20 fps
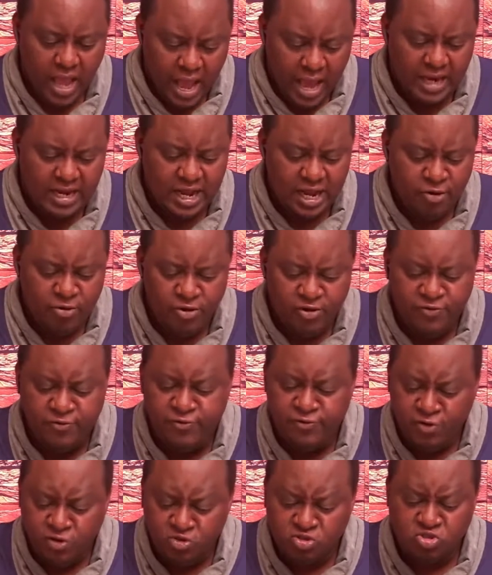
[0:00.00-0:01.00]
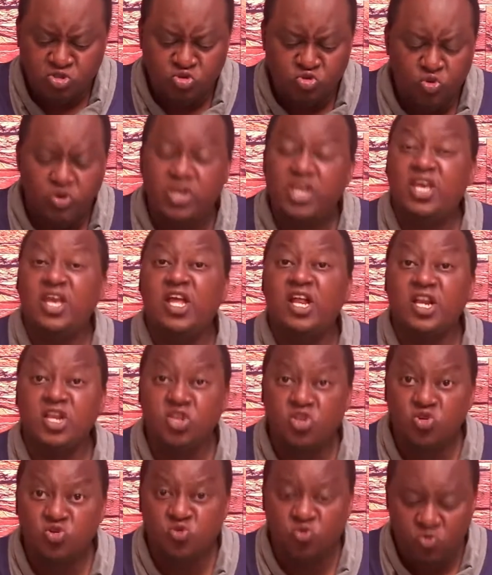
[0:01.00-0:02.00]
And I refuse to kill
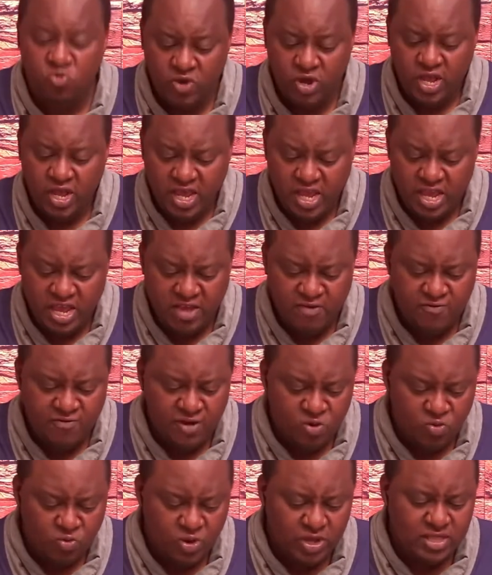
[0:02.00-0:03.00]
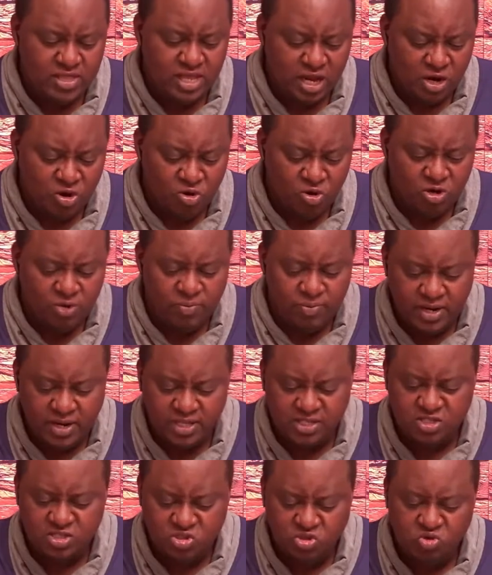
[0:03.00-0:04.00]
you even when the Lord
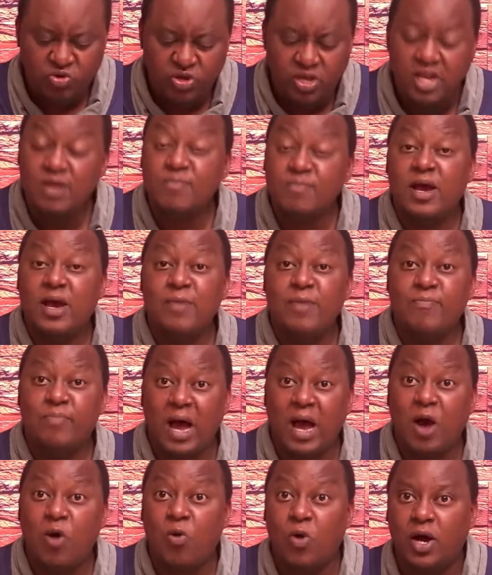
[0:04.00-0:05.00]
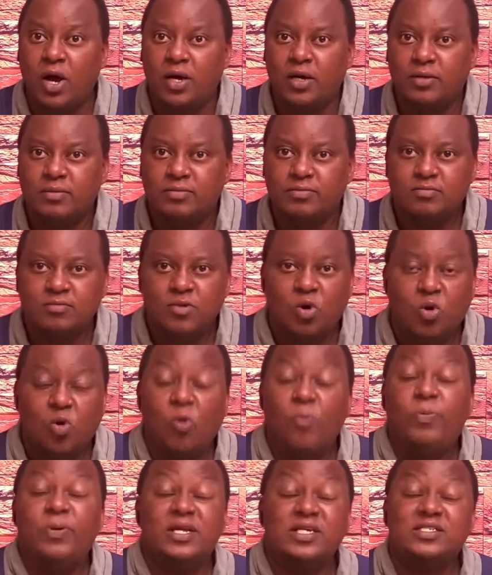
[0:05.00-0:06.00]
placed you in my power.
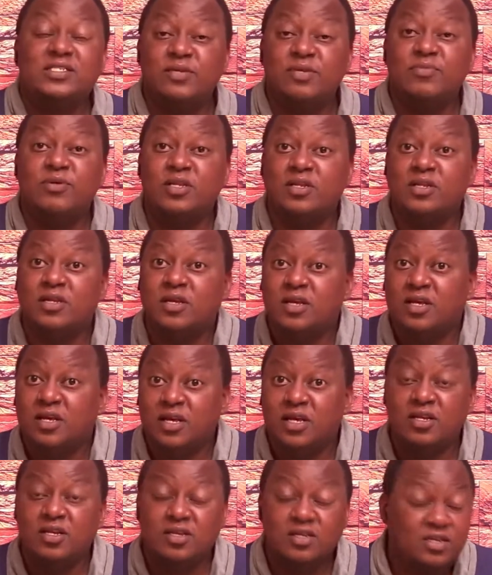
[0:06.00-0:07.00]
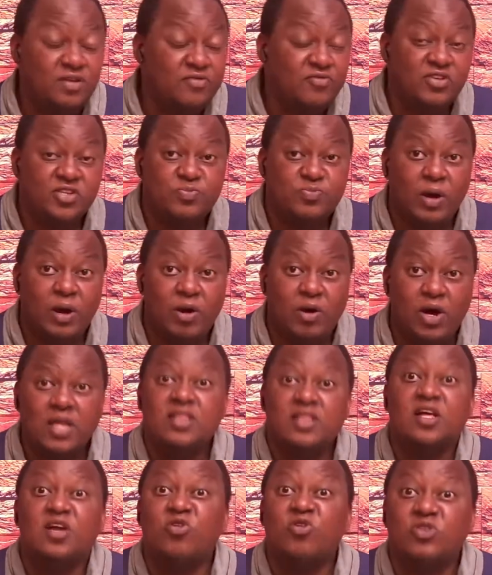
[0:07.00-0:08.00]
Who placed him in, in David's
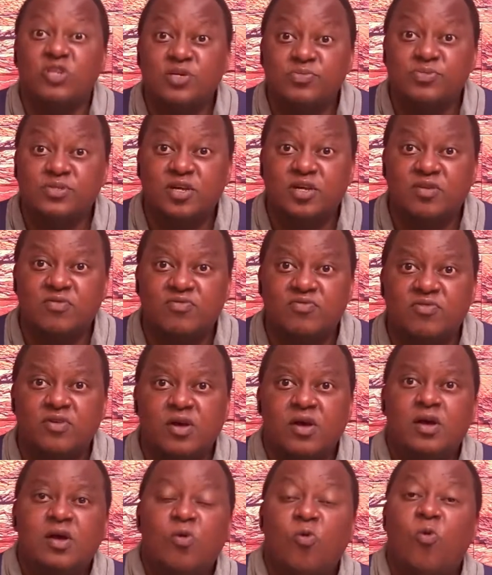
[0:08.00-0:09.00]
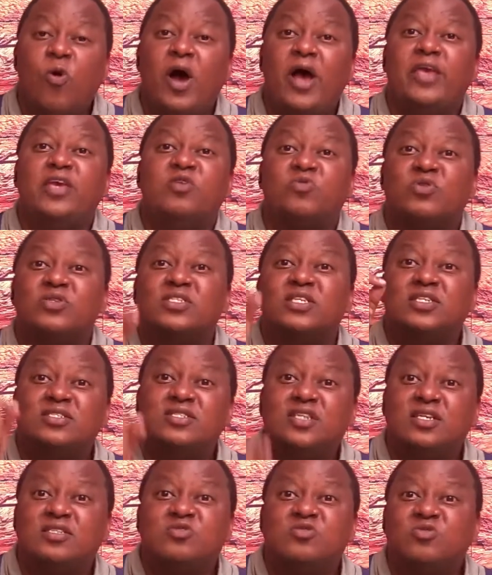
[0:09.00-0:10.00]
power? The Lord himself. Why? It was a
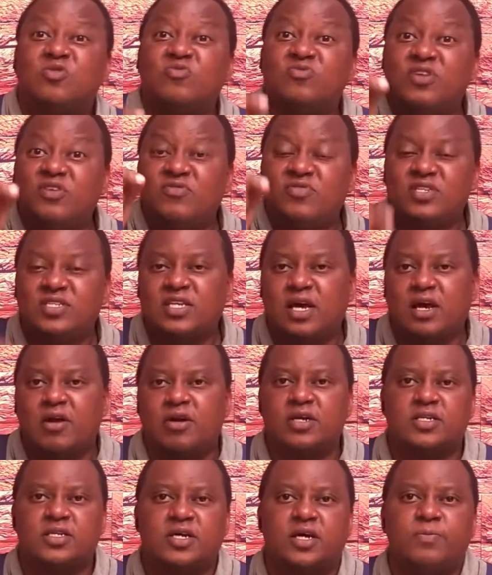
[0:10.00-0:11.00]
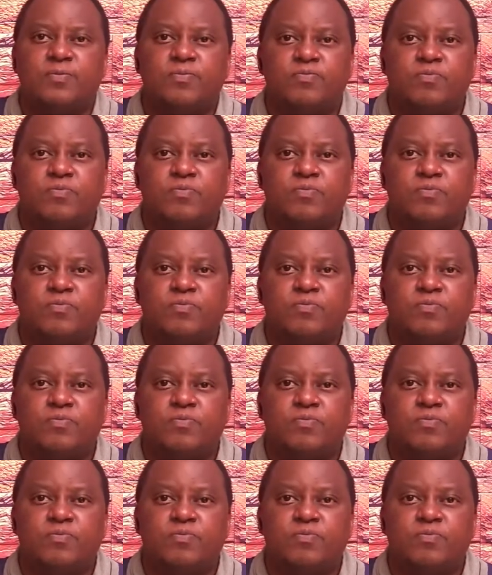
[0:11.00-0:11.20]
test of David's character.